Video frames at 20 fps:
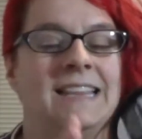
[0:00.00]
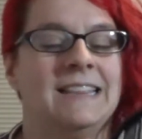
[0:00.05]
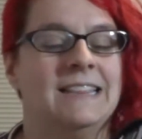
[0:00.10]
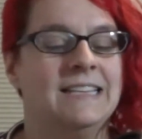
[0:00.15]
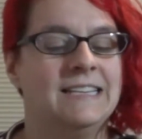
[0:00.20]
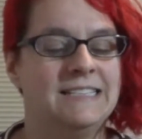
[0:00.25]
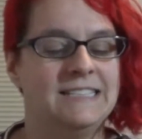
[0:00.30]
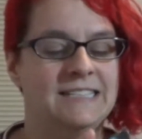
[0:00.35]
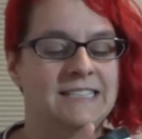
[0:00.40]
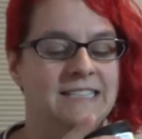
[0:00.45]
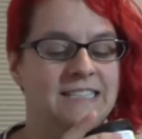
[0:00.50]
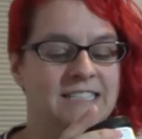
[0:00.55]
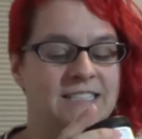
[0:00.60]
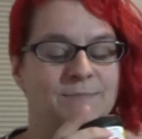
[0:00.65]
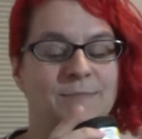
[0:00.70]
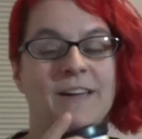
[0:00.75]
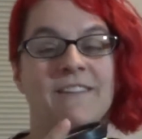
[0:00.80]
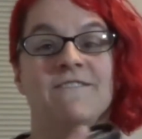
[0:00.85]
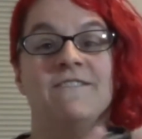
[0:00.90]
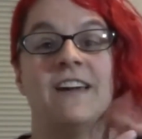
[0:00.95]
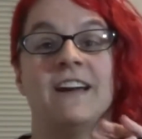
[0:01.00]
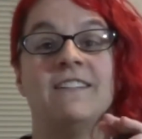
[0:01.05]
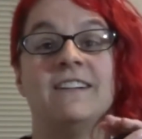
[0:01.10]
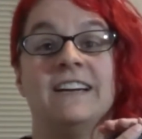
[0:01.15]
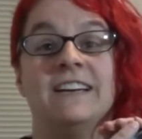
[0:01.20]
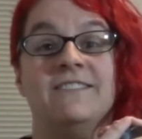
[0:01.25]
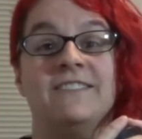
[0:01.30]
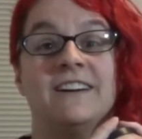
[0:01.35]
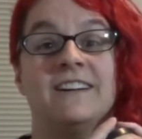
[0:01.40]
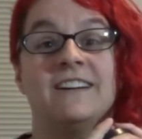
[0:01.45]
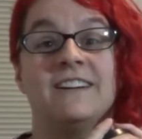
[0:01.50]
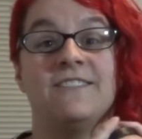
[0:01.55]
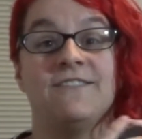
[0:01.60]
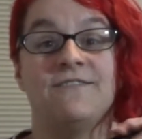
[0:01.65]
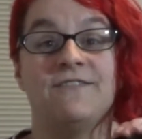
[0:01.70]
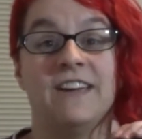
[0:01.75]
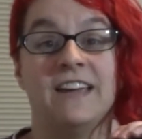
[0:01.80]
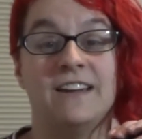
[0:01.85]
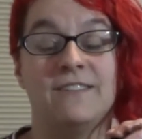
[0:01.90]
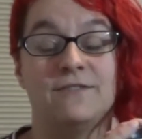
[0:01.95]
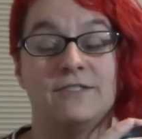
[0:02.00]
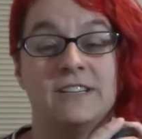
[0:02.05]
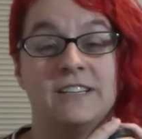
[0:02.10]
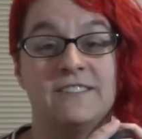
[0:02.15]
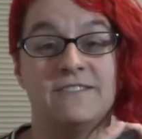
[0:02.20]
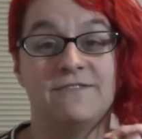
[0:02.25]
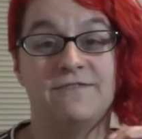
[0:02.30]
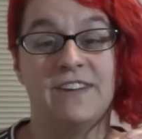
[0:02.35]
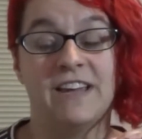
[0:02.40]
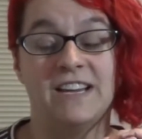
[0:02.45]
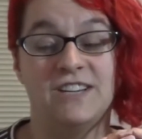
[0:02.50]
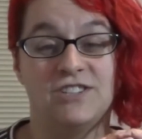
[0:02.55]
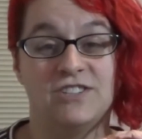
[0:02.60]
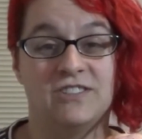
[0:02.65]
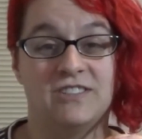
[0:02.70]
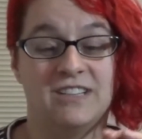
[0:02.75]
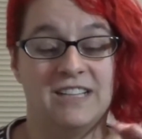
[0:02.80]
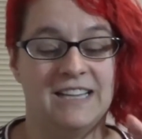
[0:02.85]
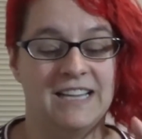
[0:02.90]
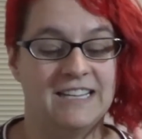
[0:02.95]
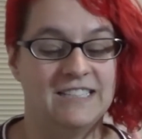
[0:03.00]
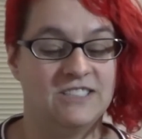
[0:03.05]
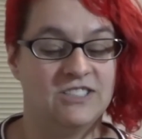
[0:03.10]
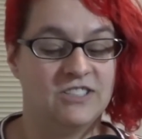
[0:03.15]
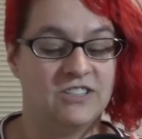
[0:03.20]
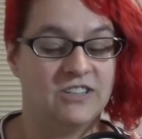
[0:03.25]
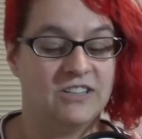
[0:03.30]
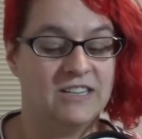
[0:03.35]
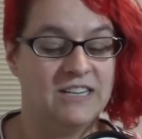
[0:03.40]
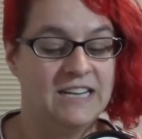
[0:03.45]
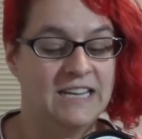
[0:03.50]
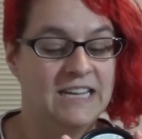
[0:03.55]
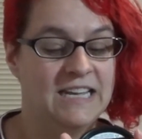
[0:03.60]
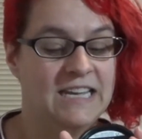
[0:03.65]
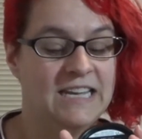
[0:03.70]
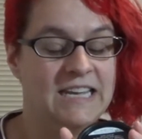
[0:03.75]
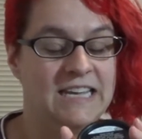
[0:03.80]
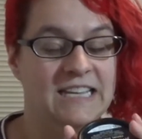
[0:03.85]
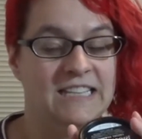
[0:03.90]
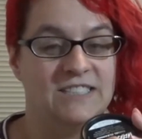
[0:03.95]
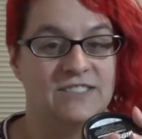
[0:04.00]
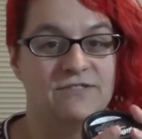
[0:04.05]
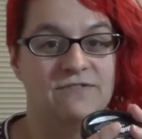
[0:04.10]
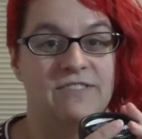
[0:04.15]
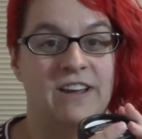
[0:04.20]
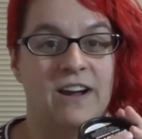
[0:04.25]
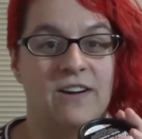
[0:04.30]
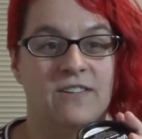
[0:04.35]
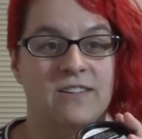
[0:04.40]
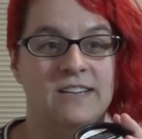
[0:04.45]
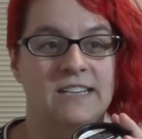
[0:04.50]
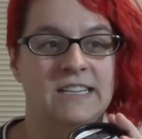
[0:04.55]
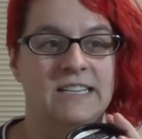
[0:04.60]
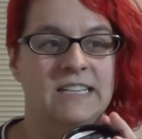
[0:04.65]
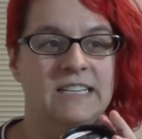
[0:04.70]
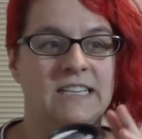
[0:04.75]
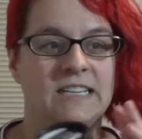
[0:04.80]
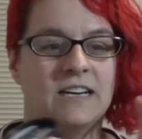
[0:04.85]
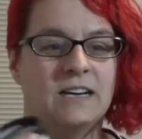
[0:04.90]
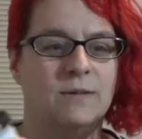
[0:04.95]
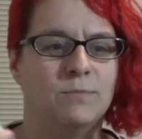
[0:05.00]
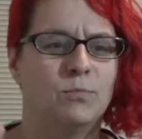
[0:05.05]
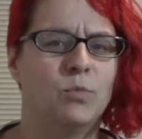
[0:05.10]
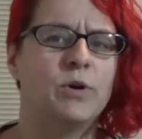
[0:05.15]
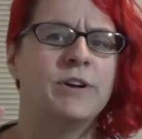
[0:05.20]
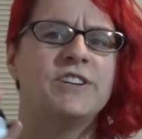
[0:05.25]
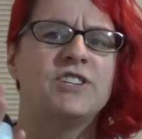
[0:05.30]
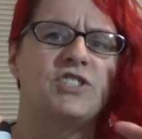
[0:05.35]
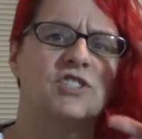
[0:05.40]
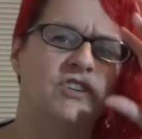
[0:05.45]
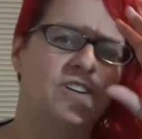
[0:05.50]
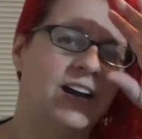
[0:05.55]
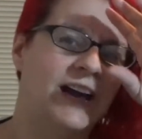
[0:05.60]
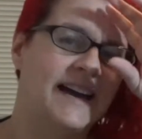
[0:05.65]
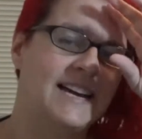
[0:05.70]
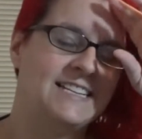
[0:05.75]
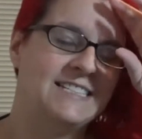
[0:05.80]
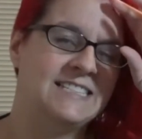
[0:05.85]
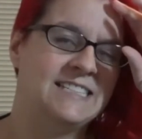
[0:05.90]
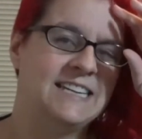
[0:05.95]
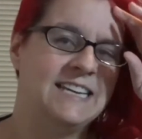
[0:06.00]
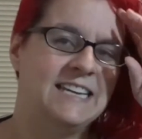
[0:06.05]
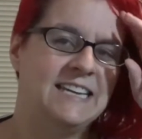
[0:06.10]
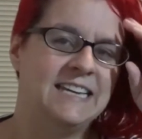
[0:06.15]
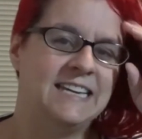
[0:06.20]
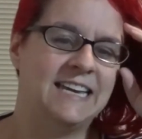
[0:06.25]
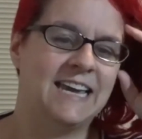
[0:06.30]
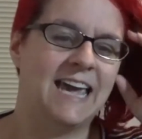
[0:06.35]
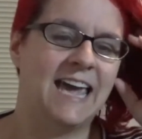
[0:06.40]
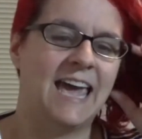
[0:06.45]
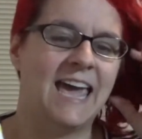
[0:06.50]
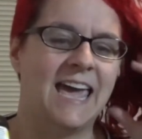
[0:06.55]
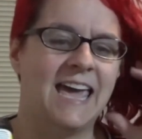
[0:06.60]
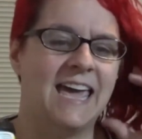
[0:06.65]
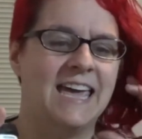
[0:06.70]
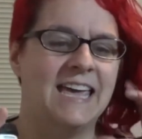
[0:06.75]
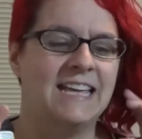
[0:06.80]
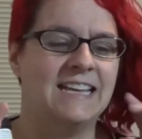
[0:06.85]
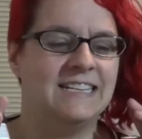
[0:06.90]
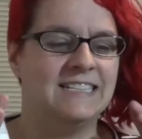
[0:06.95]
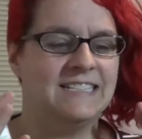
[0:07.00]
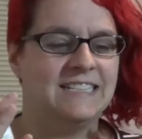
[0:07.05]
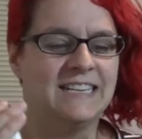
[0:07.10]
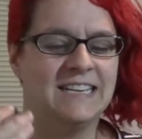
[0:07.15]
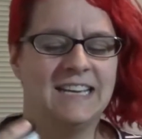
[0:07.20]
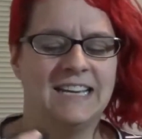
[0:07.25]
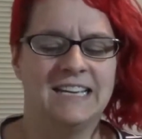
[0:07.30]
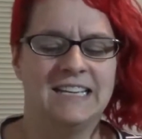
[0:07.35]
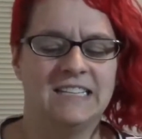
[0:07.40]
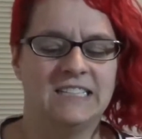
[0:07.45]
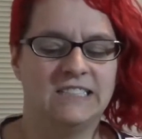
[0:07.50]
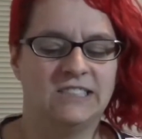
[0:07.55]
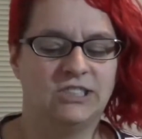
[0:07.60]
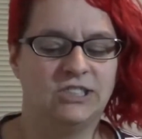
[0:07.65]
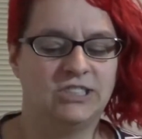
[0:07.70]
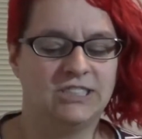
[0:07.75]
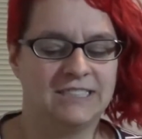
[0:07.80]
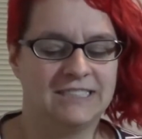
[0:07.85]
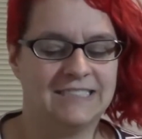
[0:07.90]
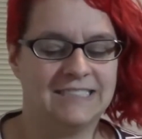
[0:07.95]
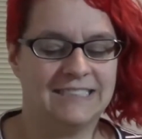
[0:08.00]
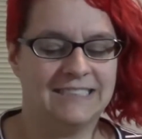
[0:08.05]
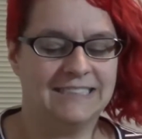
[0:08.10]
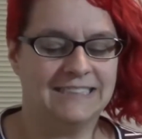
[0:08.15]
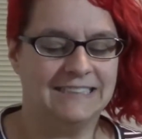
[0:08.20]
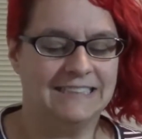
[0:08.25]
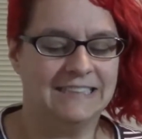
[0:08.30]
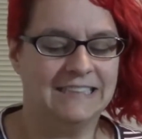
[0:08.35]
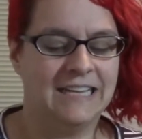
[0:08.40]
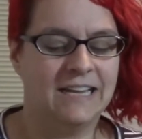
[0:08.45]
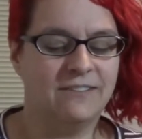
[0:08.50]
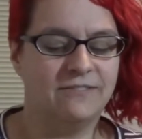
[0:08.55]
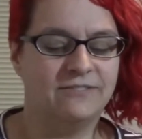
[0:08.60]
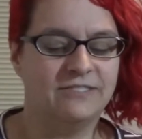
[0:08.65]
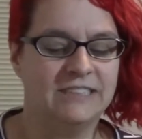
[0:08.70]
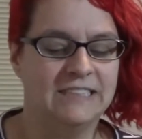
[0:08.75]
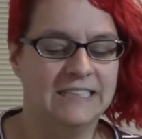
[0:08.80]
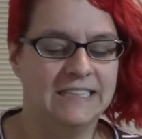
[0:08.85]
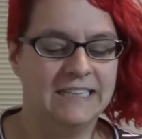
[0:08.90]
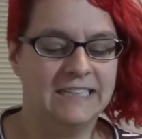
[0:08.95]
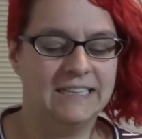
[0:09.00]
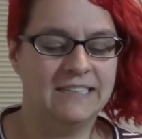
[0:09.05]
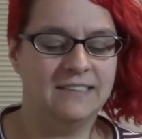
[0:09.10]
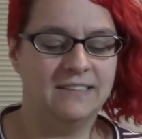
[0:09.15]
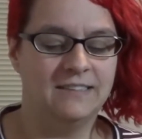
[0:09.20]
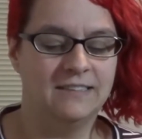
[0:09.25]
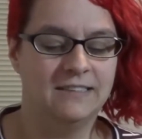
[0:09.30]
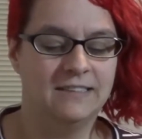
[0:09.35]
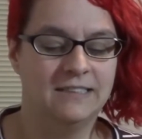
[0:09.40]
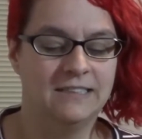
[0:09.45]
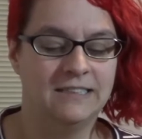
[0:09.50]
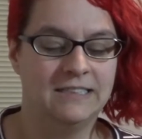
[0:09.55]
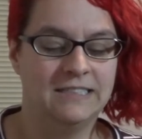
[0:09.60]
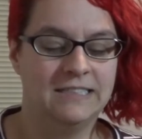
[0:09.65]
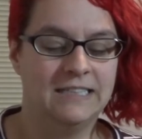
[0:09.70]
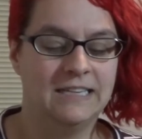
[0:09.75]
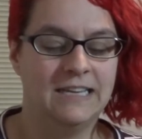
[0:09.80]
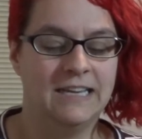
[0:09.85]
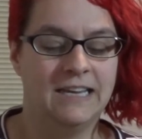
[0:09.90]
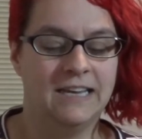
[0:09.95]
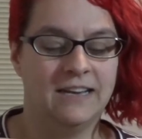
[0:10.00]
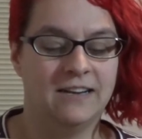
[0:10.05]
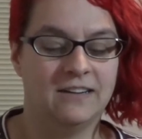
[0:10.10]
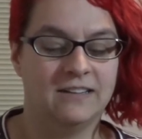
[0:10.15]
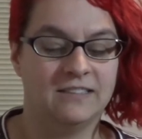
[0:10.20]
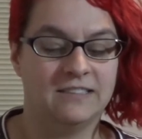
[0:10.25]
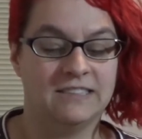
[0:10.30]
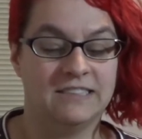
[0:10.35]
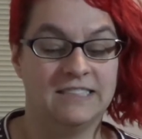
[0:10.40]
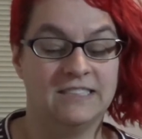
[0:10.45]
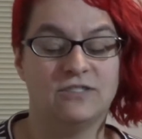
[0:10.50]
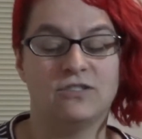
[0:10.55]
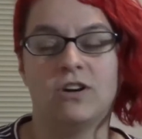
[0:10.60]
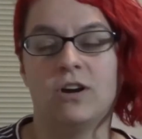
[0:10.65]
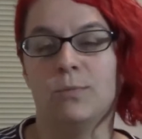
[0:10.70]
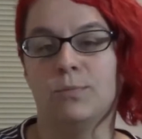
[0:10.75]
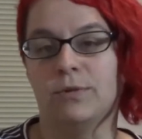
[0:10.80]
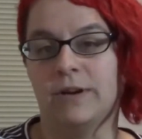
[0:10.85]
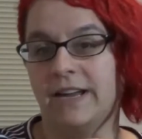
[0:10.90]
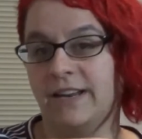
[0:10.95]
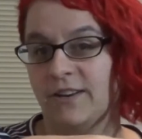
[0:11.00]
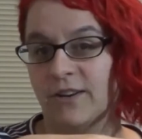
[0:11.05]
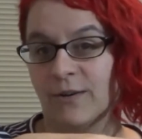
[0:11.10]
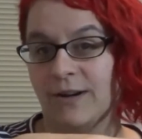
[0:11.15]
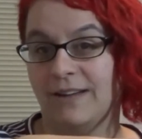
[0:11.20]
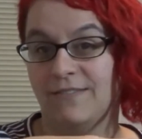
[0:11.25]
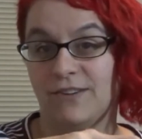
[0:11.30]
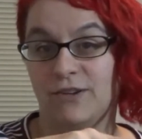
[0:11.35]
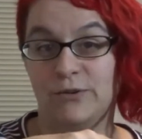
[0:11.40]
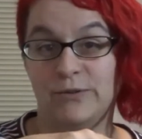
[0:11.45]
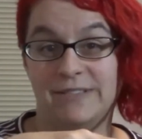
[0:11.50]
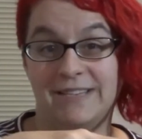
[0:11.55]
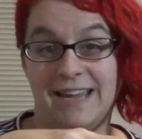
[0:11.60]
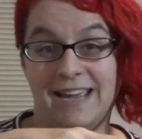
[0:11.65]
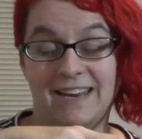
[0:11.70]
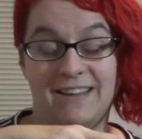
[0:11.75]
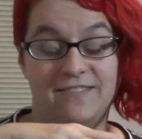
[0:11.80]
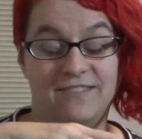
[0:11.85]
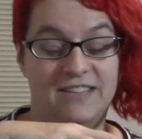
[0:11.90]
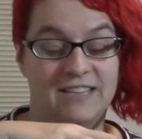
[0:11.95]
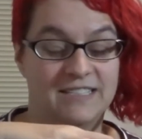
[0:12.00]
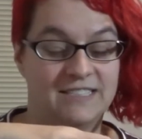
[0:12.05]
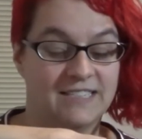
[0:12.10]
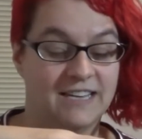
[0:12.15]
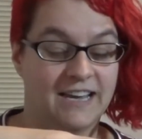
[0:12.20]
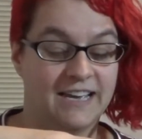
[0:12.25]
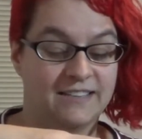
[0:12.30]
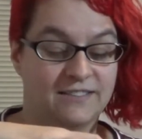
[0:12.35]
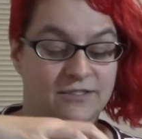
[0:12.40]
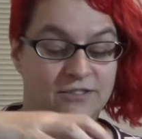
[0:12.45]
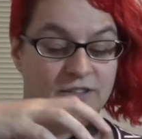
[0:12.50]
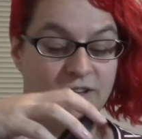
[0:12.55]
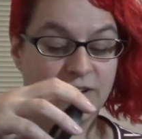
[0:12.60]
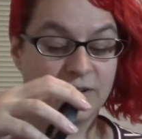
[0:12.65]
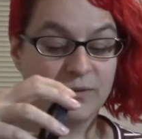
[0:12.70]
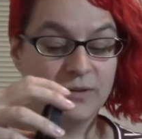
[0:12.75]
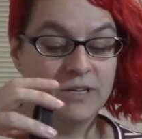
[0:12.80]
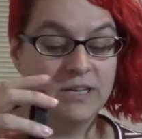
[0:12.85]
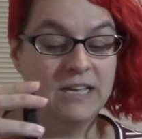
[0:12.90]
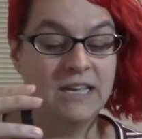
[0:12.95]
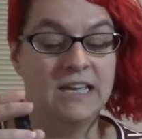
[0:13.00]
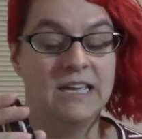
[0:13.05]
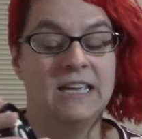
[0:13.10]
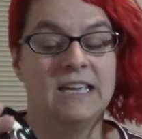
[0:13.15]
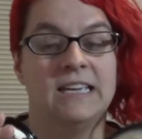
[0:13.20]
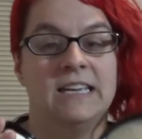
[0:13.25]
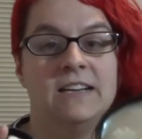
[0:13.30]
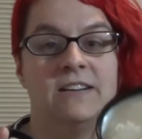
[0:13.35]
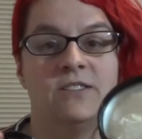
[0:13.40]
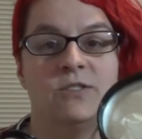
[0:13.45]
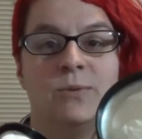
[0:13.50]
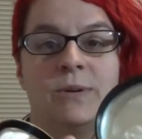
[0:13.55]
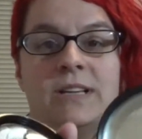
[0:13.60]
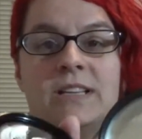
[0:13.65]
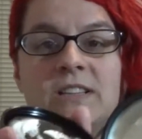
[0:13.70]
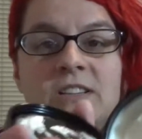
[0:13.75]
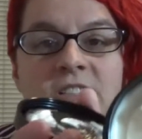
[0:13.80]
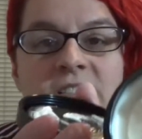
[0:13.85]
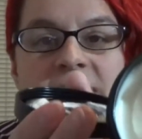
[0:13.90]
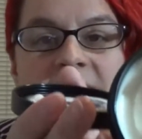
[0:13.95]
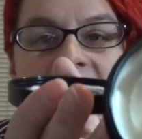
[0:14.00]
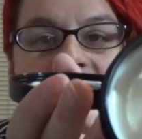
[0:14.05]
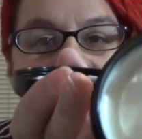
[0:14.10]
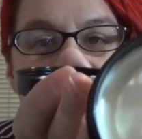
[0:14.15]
This is my very favorite facial cleanser. It's very moisturizing and it's just lovely. Here, these are all brand new. I haven't used any of these yet. So here's what it looks like.